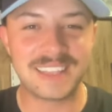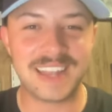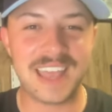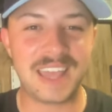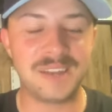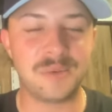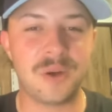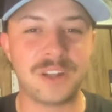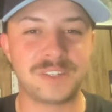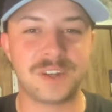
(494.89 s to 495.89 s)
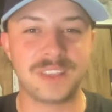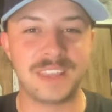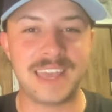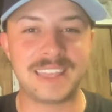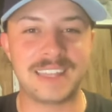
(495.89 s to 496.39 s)
that I had to watch all
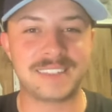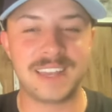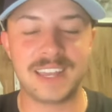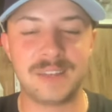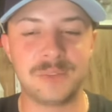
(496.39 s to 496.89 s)
of that last night.